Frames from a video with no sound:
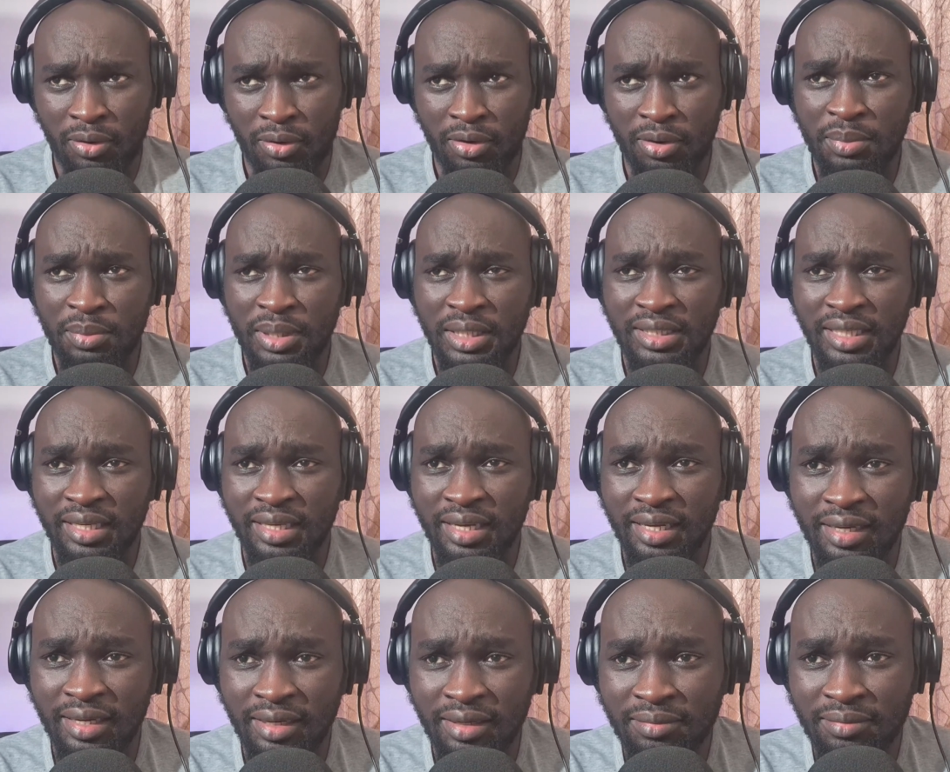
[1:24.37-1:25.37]
will be
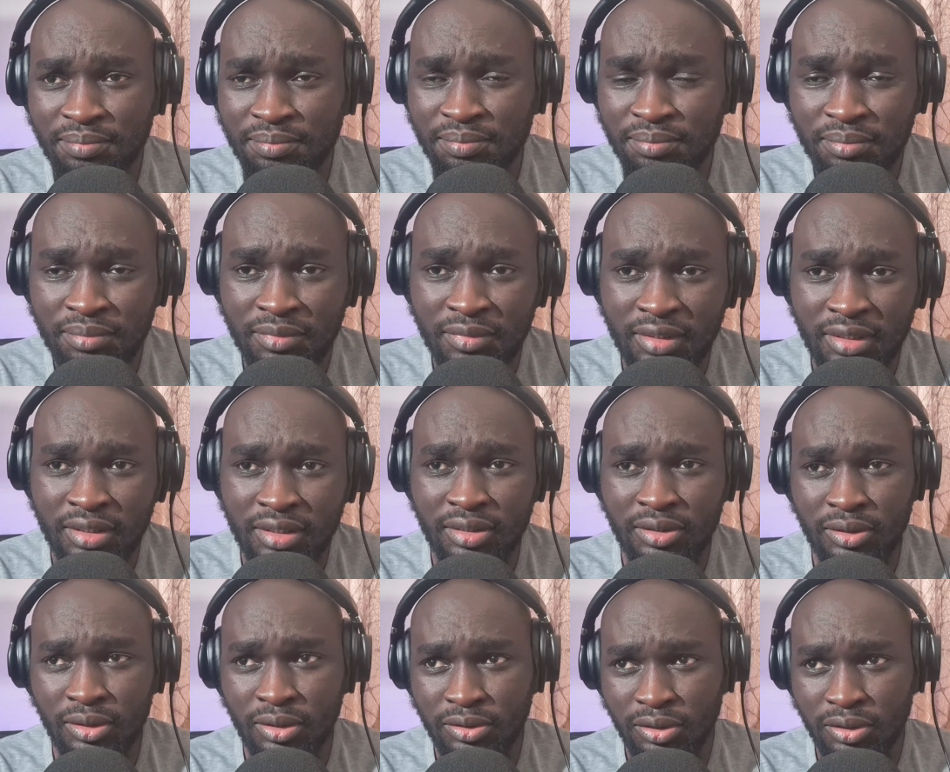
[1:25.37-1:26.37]
taken
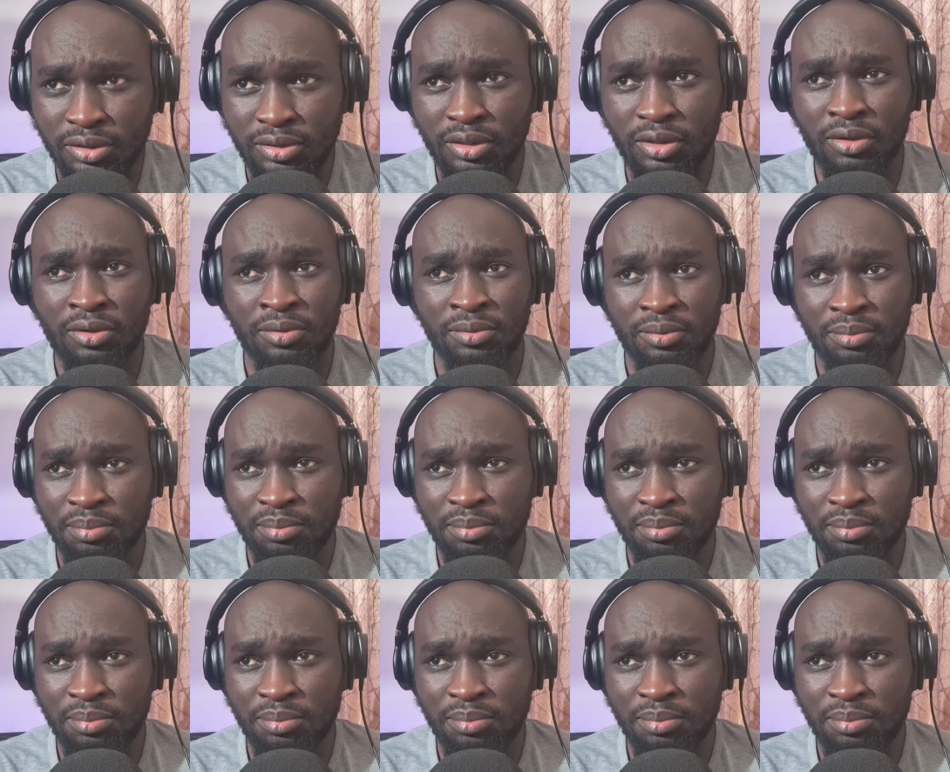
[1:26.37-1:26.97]
so